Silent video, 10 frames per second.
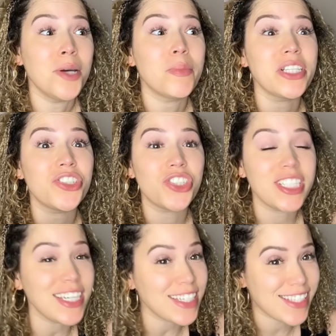But
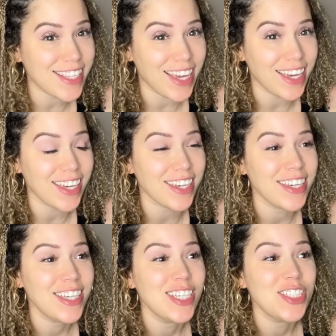she is saying
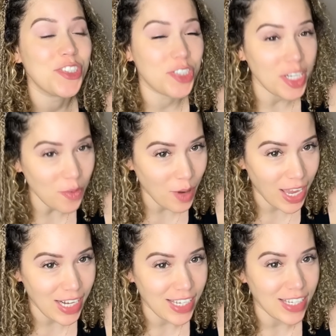she
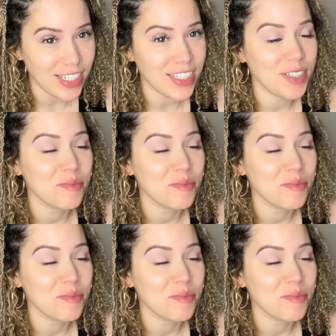waited